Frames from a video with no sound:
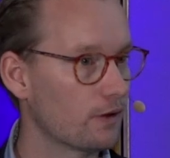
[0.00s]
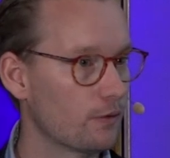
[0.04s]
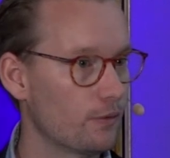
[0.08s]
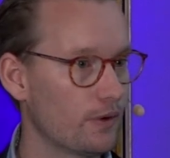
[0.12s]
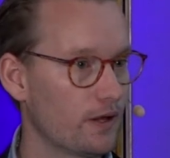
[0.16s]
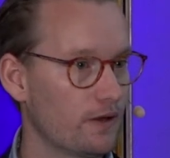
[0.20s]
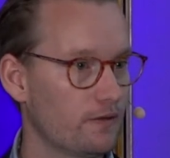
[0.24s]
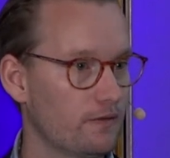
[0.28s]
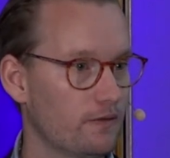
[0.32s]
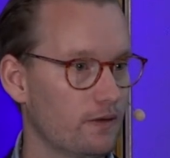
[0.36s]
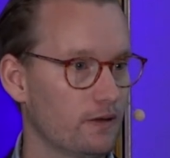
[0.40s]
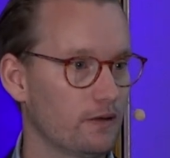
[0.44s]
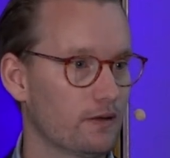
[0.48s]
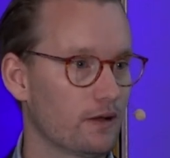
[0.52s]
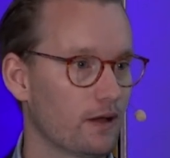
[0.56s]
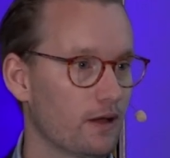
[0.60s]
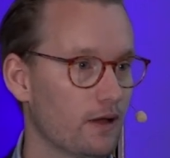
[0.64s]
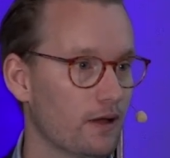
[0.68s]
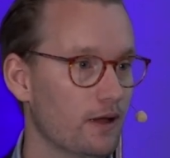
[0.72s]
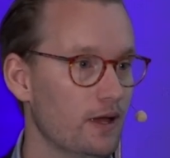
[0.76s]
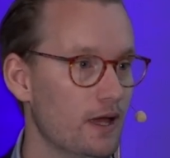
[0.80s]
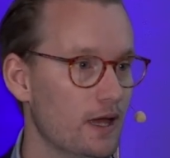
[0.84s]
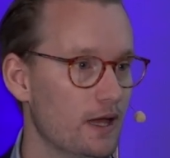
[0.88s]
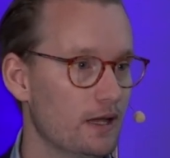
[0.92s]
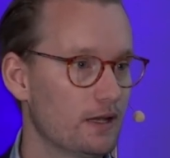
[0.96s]
raising
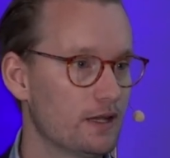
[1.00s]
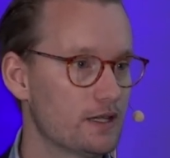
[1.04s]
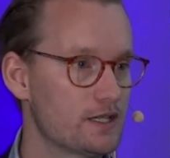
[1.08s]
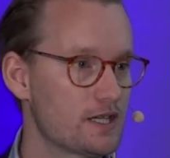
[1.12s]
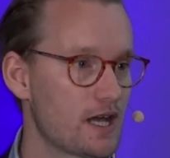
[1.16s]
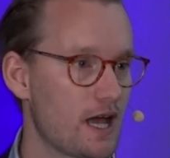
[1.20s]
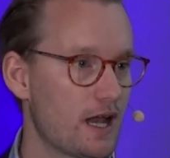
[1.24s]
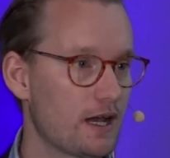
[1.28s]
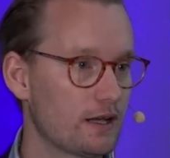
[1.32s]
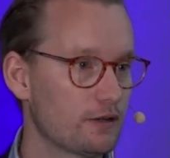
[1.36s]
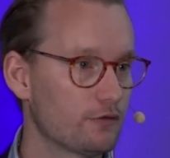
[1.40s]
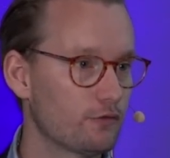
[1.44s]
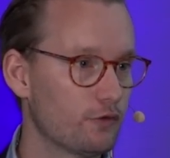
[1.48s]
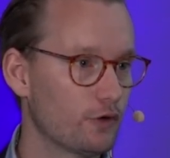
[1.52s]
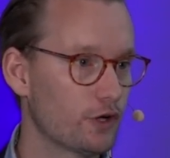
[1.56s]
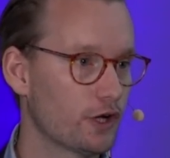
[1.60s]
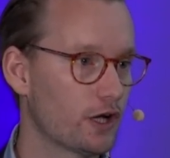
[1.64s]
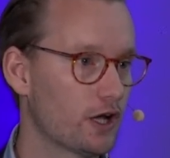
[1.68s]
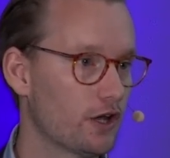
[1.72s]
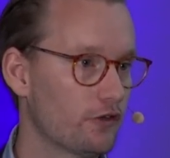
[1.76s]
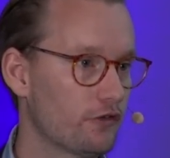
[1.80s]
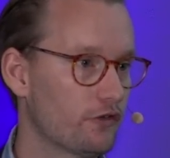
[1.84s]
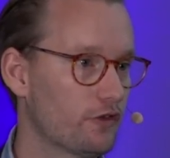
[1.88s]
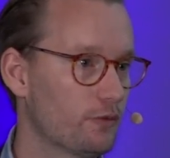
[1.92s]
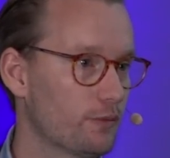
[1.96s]
the challenge for the
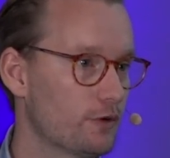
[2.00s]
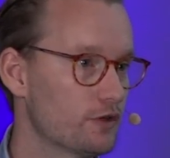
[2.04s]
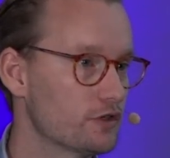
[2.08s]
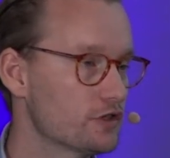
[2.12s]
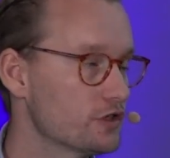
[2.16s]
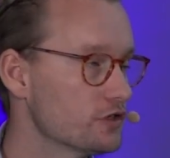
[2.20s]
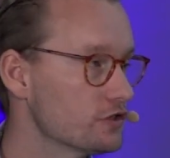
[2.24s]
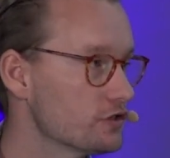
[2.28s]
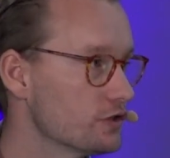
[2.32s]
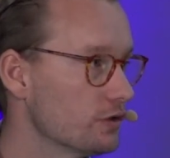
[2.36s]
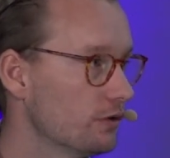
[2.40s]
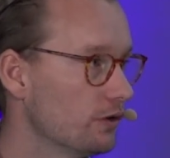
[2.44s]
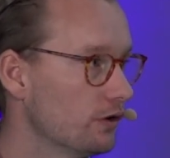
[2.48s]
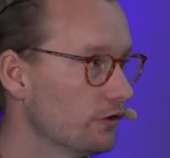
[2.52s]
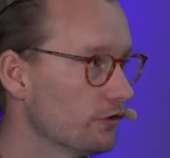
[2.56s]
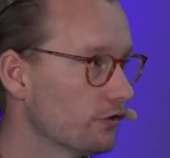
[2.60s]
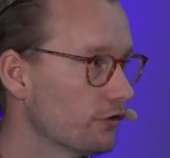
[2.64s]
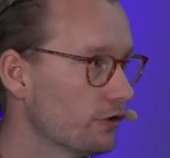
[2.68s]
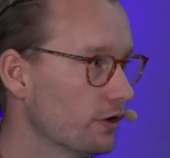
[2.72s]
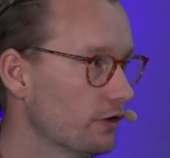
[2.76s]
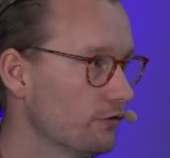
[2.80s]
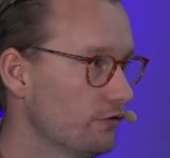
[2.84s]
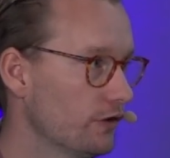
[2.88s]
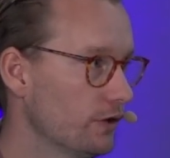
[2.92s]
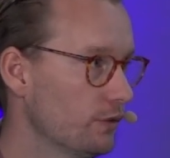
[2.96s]
customers and so on.
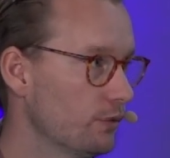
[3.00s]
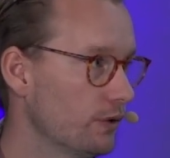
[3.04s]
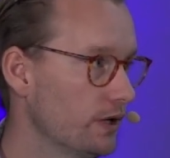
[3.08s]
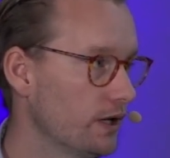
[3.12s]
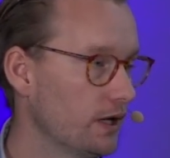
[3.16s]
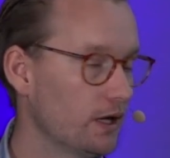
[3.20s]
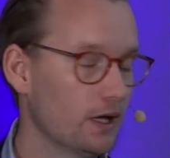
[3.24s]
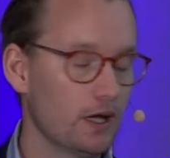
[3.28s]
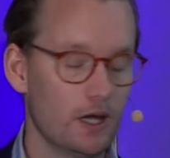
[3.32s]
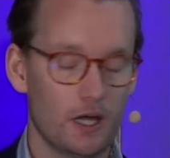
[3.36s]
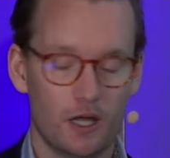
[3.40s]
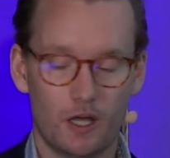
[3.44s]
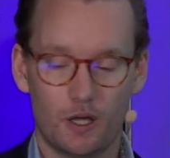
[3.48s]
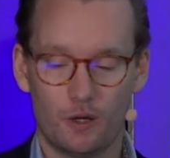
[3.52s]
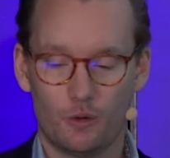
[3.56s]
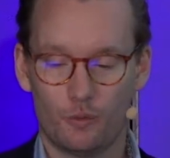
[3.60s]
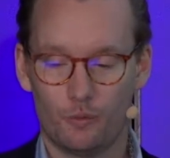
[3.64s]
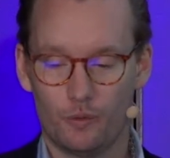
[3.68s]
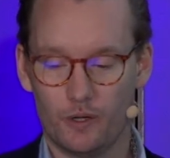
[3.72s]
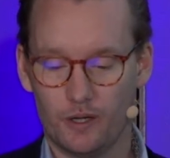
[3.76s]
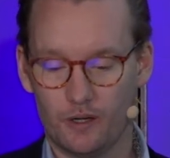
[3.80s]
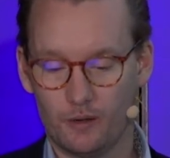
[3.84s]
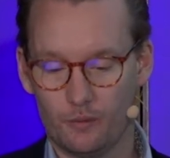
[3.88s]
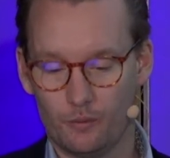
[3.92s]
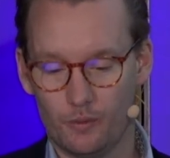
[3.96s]
So I think we
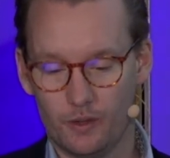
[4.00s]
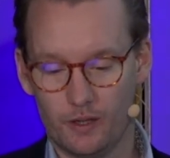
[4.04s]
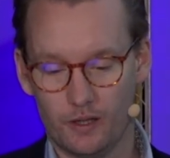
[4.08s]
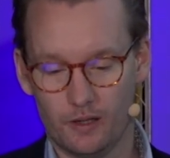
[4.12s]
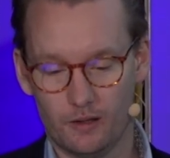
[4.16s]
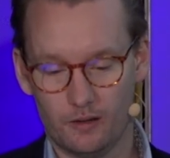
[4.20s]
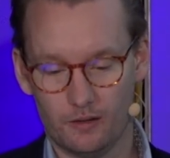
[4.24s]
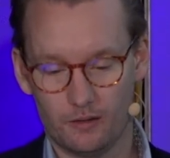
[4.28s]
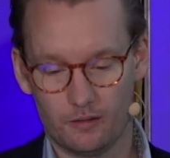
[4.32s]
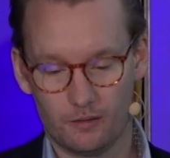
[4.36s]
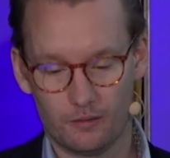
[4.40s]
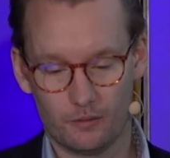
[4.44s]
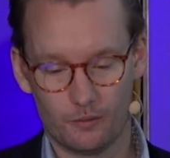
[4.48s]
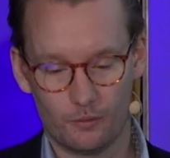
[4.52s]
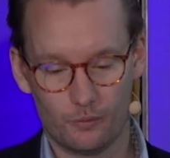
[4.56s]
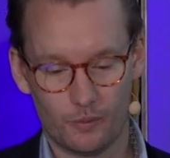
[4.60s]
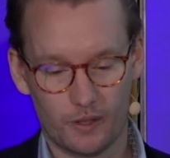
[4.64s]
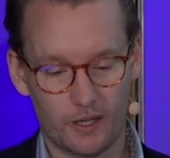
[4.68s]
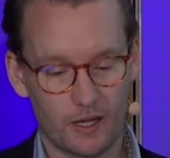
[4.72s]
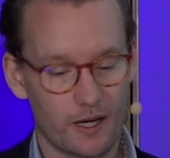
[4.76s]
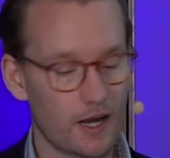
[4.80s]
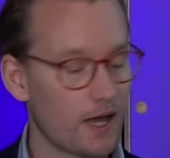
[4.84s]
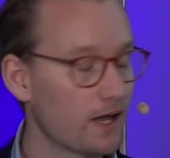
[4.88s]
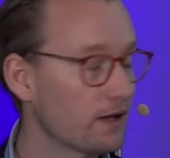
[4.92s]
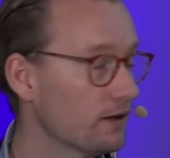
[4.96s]

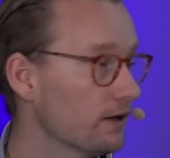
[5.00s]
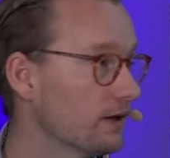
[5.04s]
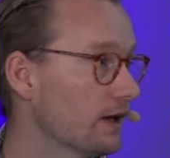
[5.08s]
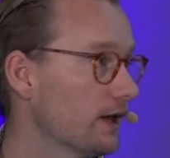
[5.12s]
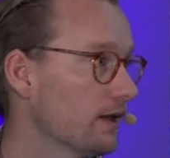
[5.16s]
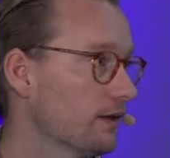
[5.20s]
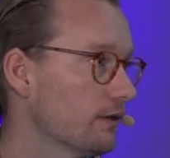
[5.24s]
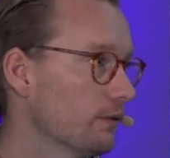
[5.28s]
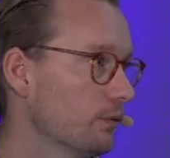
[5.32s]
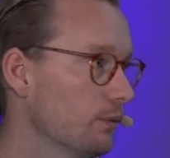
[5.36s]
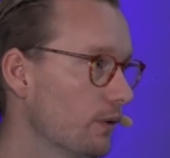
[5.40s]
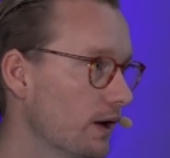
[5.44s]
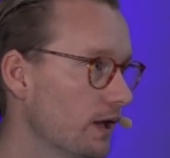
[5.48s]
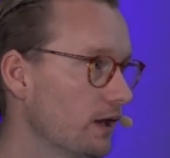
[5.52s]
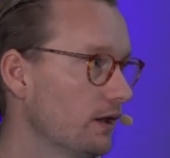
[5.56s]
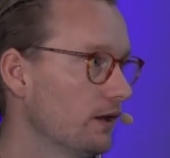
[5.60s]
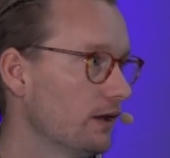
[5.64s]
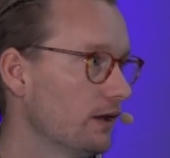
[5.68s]
can handle that well